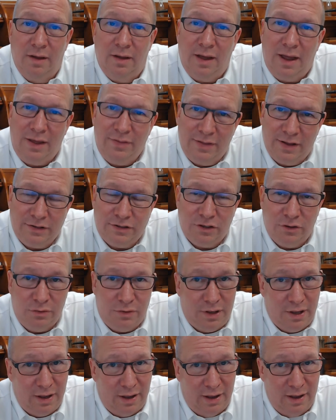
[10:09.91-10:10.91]
And that's
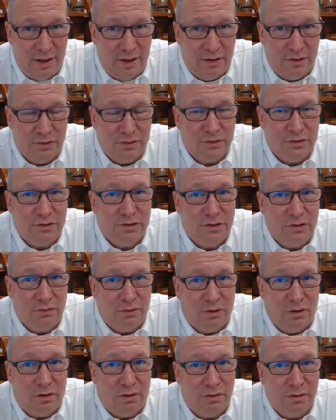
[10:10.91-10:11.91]
okay, so
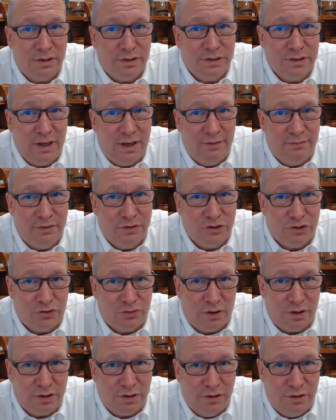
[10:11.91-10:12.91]
long as they've
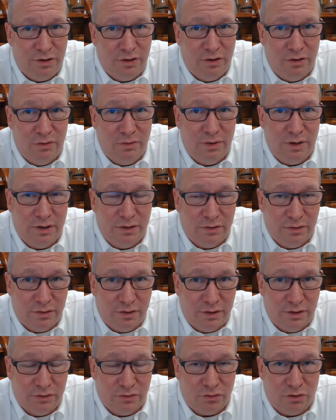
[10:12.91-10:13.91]
instructed you
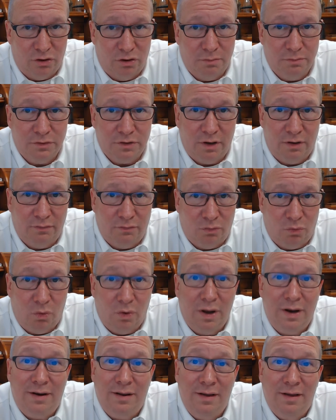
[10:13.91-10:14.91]
in terms of
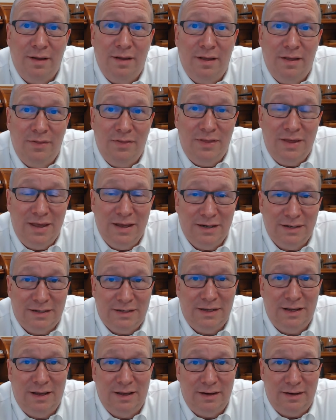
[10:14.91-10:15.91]
what the
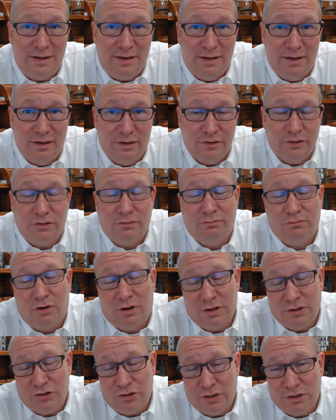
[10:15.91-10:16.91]
intent is. Or
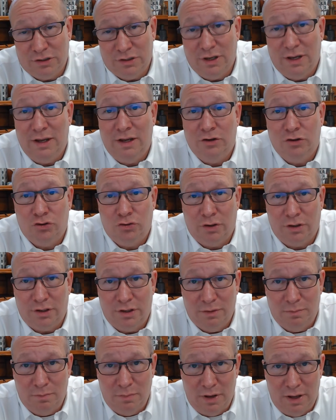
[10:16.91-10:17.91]
I should say, instructed
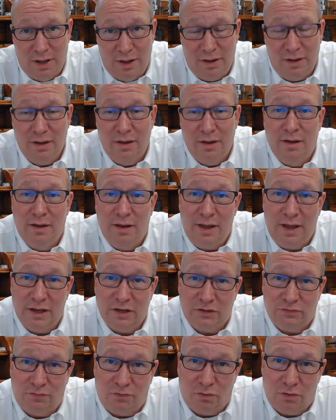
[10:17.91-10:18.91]
me as
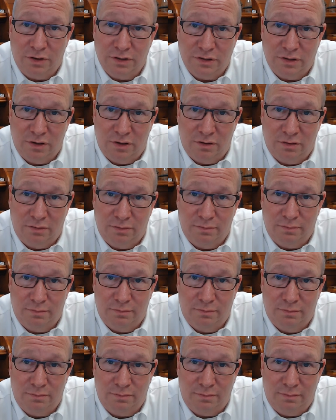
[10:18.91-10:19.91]
far as their
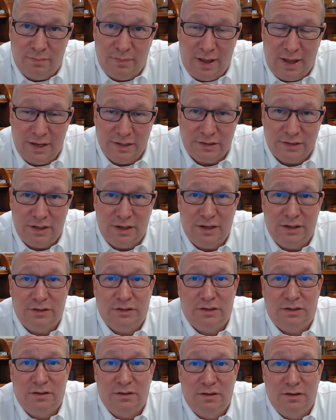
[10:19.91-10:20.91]

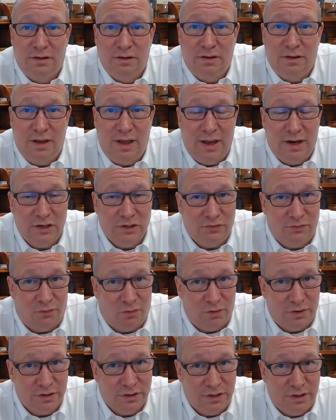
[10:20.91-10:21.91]
assets and as
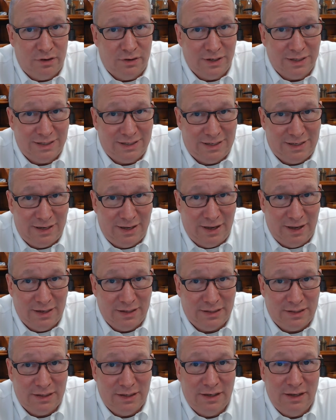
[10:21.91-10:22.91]
far as their
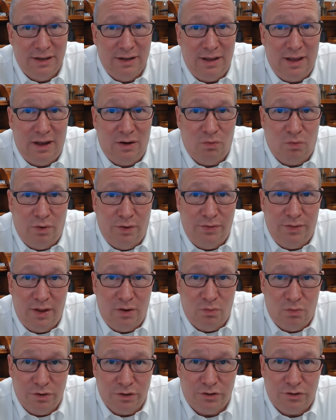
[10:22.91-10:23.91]
intent and what they
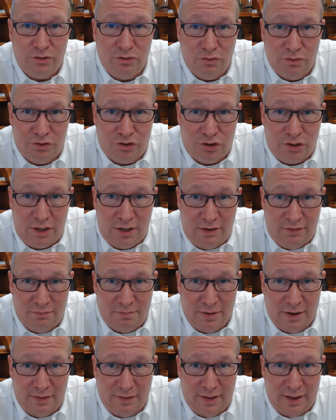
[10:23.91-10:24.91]
wish to achieve
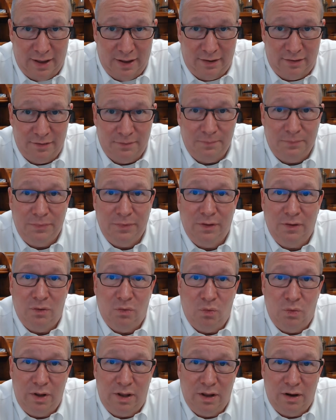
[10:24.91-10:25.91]
by that.
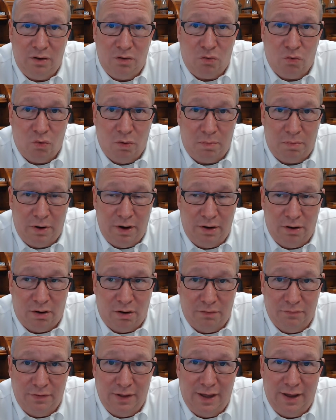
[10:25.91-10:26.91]
We can incorporate all
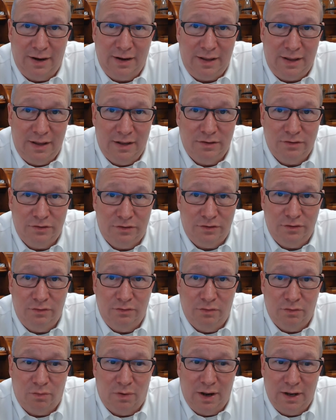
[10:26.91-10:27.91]
of that into the
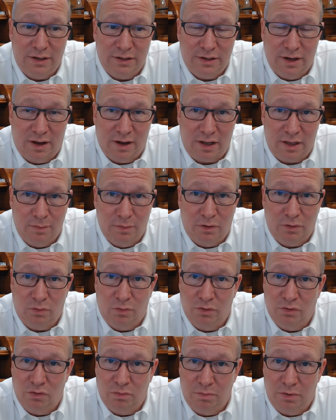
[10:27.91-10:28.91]
right document,
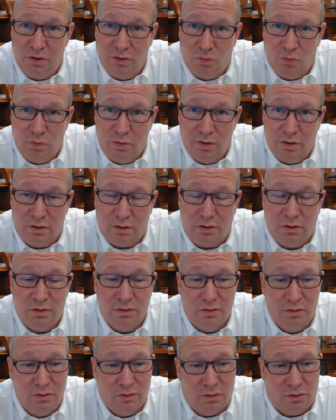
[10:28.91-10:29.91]
whether it be a will
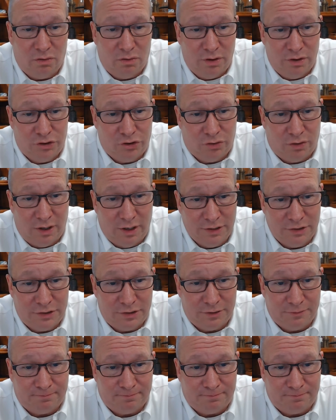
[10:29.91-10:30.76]
or a trust.